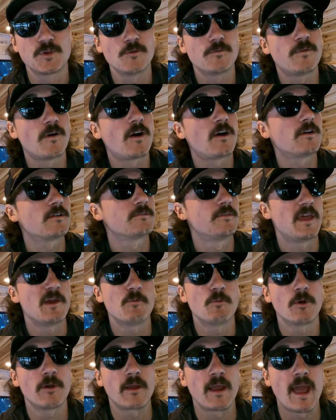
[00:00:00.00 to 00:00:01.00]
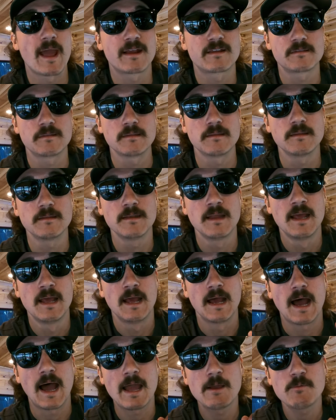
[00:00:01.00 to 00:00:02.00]
so far they work excellent.
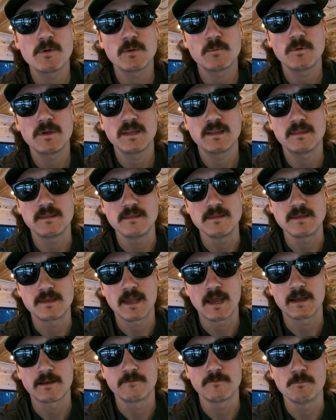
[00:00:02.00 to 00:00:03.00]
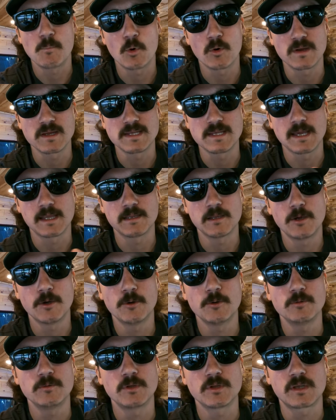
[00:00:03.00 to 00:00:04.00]
I went with the kind of more
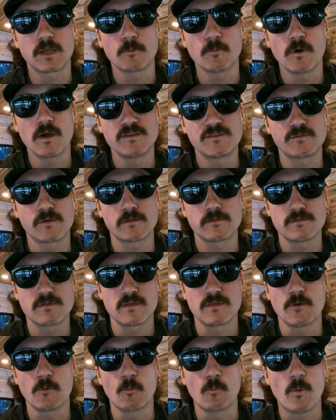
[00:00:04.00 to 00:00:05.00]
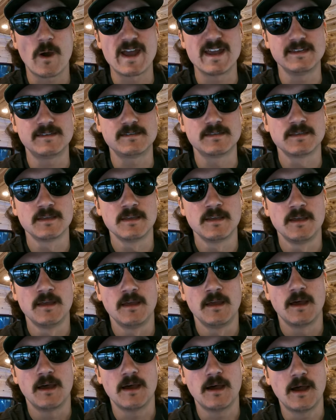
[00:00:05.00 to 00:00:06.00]
yellow looking ones rather than the white.
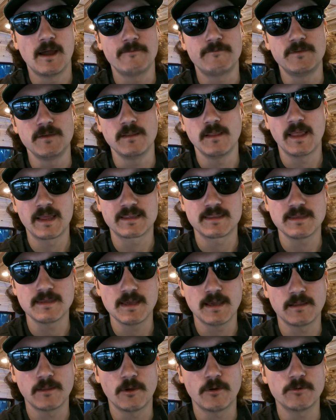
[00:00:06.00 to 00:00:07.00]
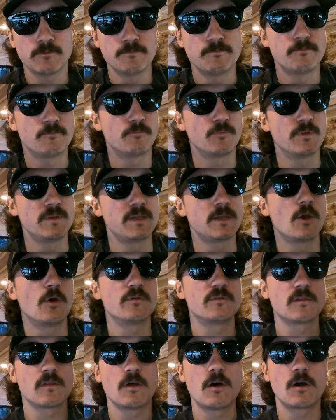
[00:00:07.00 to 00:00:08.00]
I feel like the yellow really
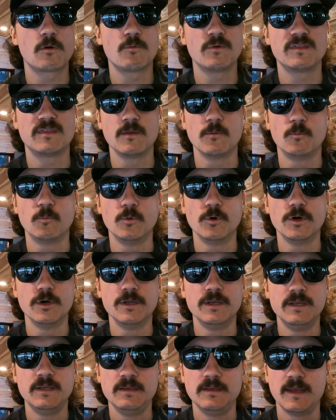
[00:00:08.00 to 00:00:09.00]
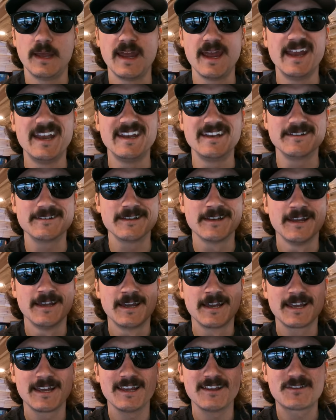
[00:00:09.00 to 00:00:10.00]
goes along with the wood and
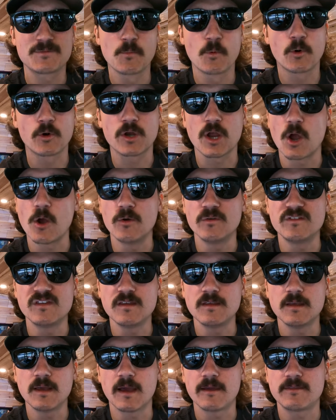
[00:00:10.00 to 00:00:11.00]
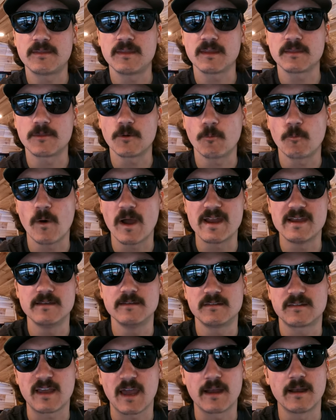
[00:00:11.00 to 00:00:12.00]
it's more cozy. I think the
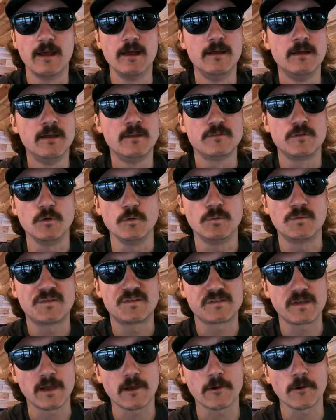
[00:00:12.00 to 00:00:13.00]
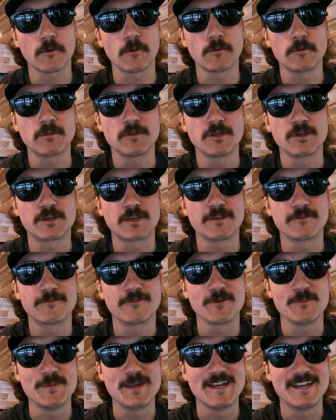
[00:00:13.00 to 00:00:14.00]
white is kind of too sterile looking
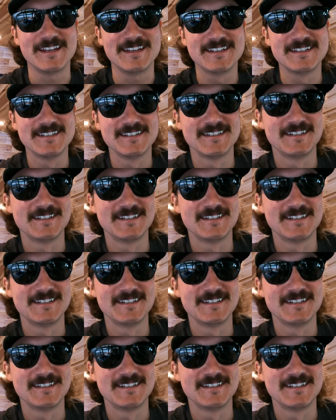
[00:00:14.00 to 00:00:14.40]
for me.